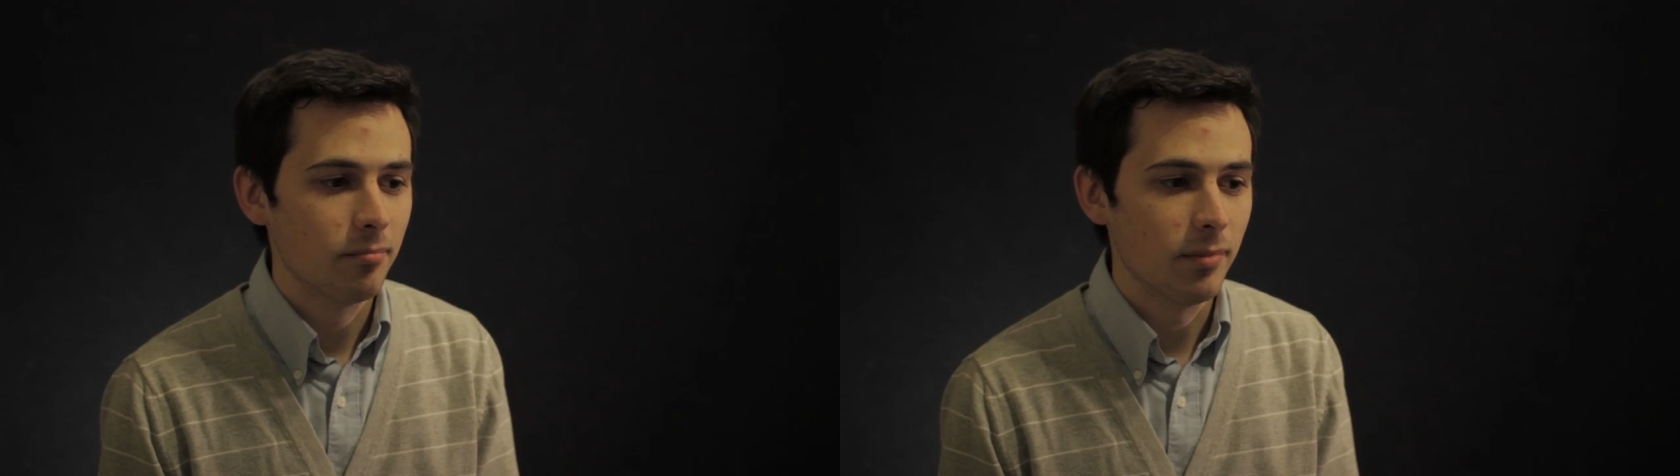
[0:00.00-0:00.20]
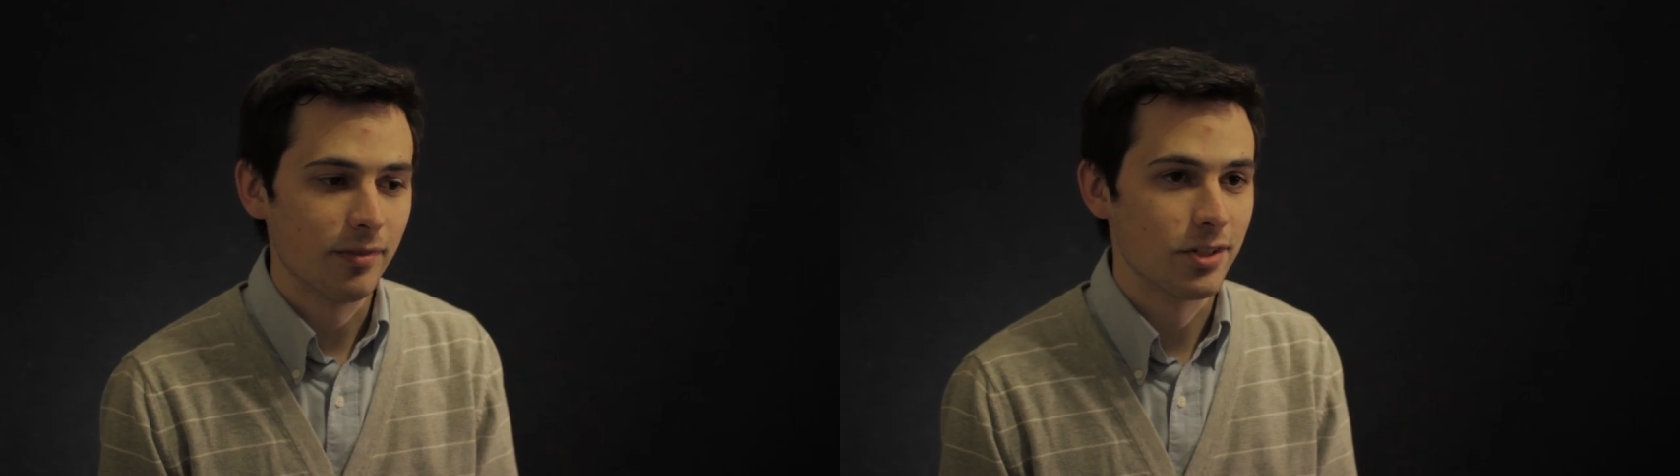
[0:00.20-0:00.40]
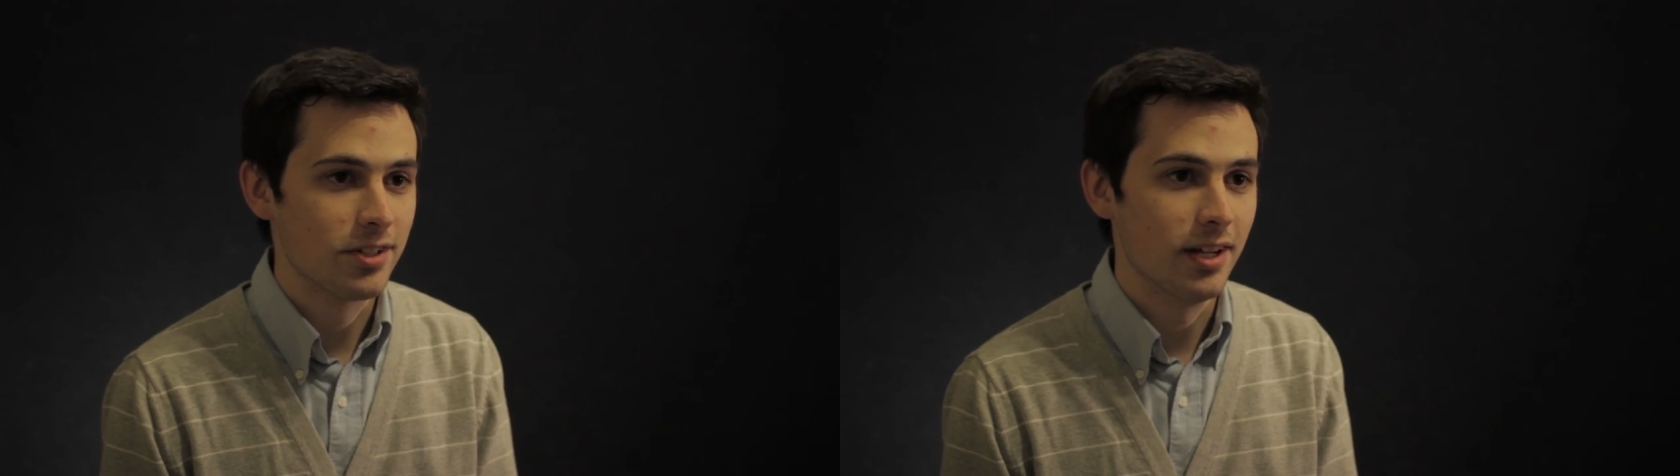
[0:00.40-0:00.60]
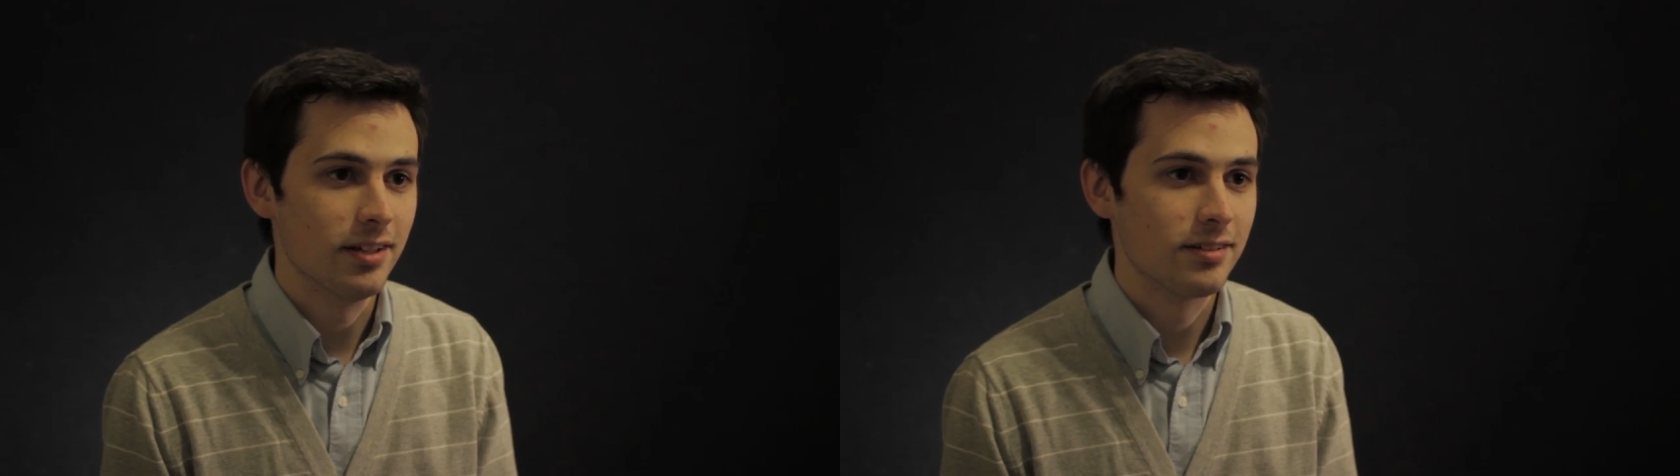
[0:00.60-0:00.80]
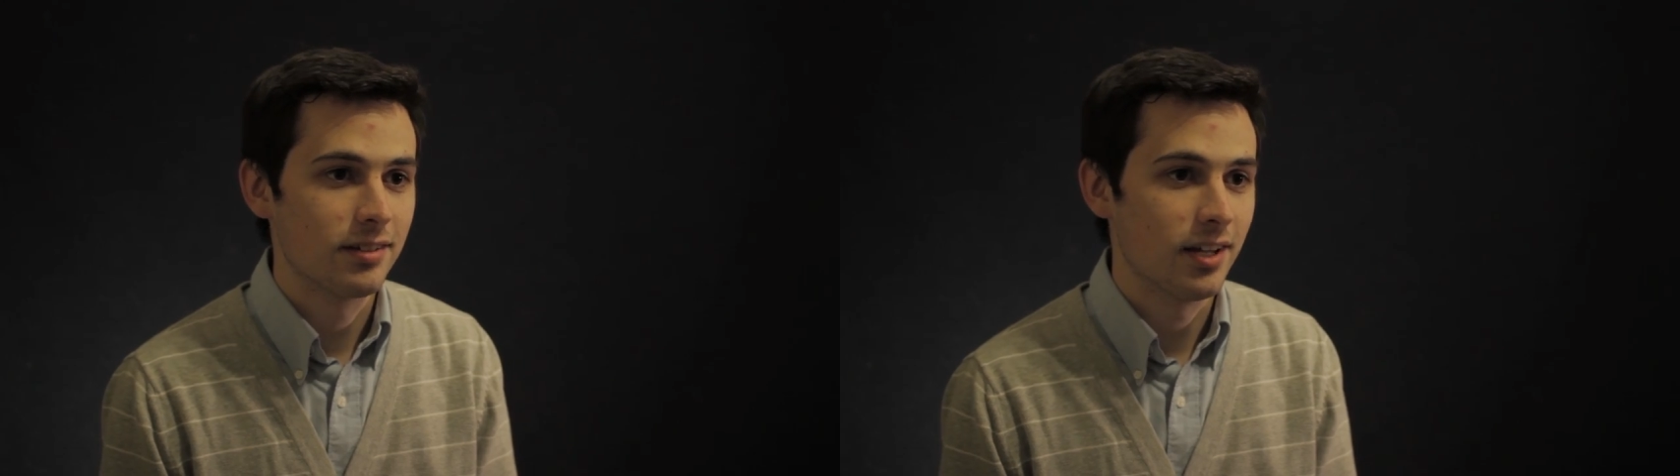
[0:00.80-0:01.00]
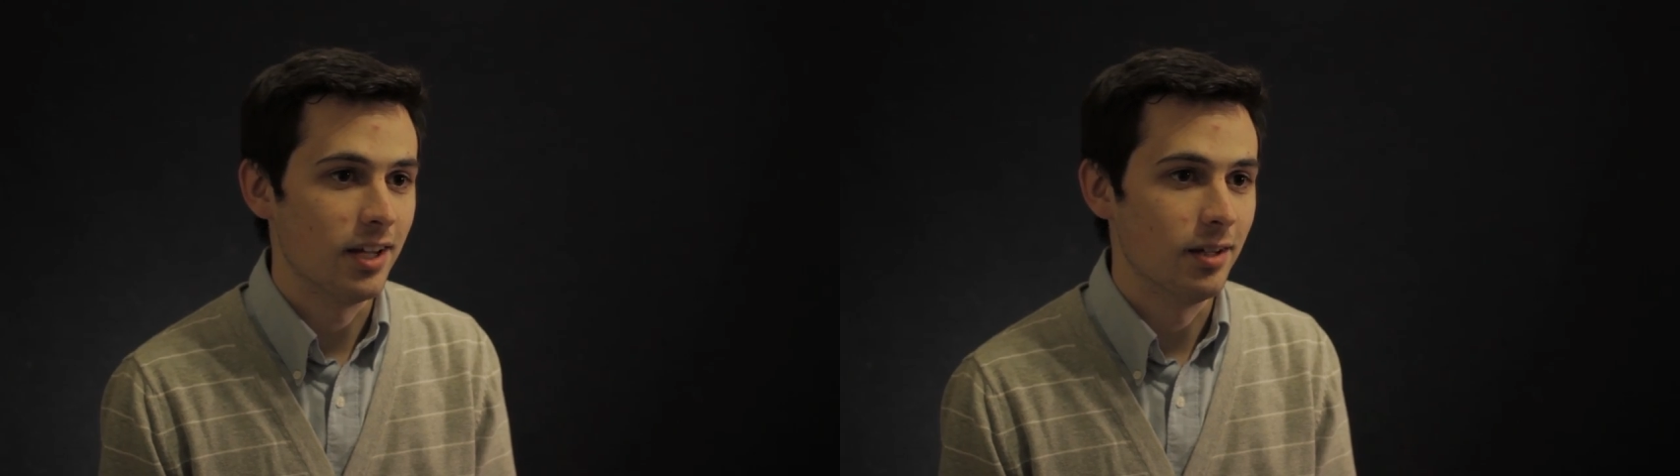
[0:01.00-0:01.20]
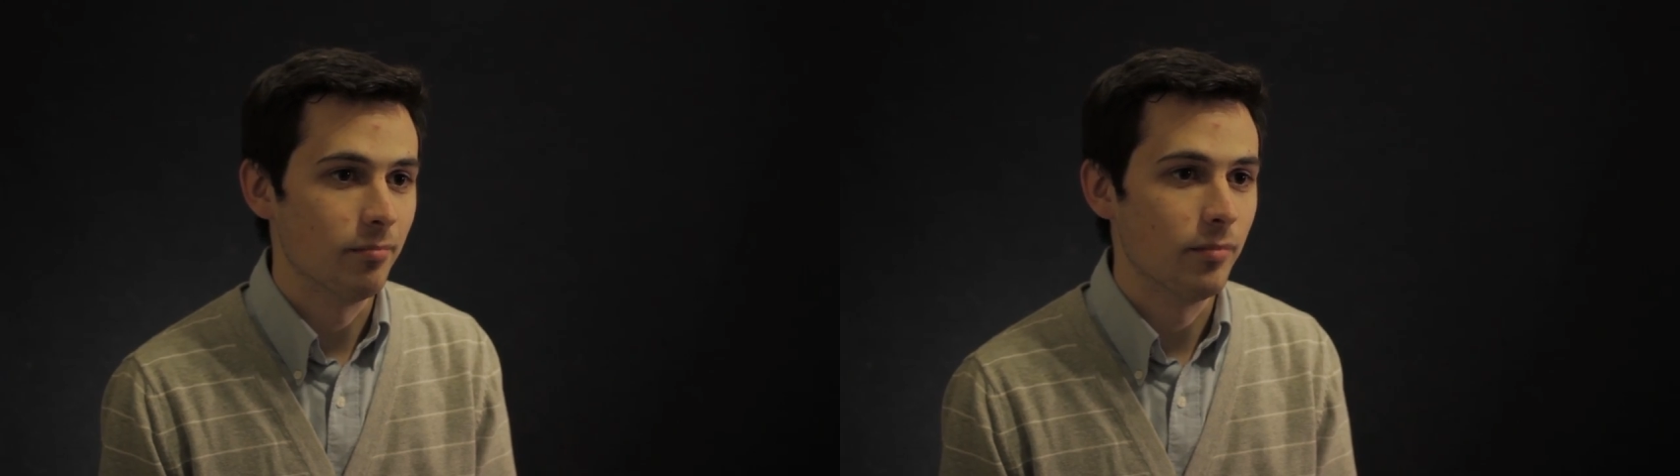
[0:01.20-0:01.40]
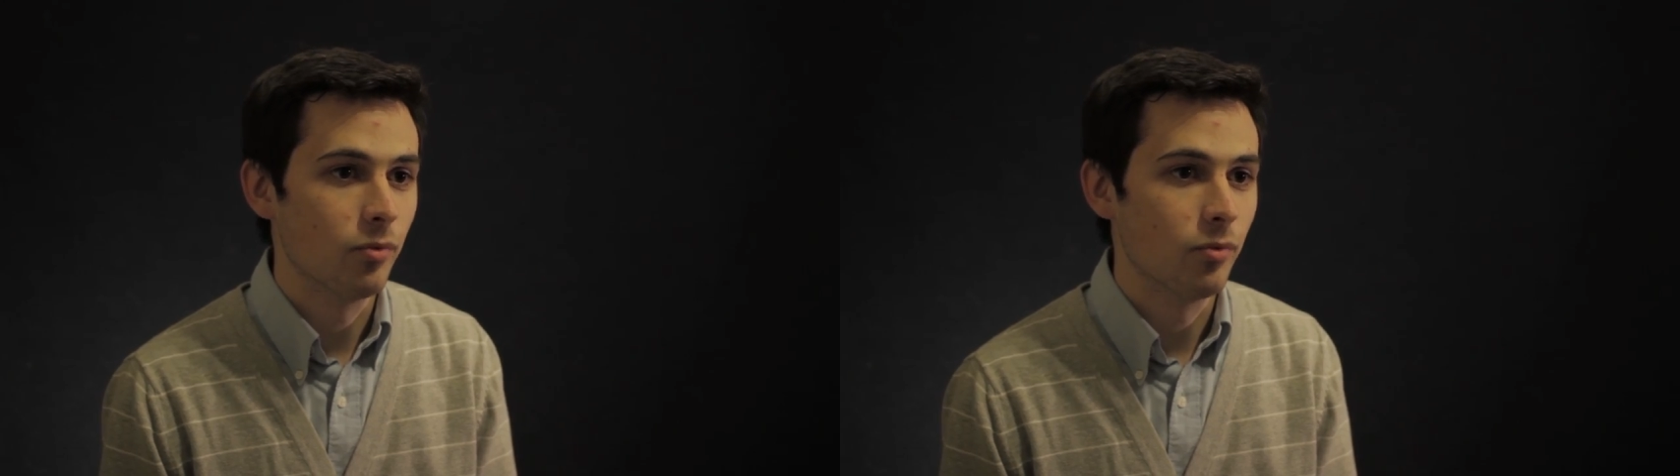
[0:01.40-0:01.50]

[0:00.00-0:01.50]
My first taste came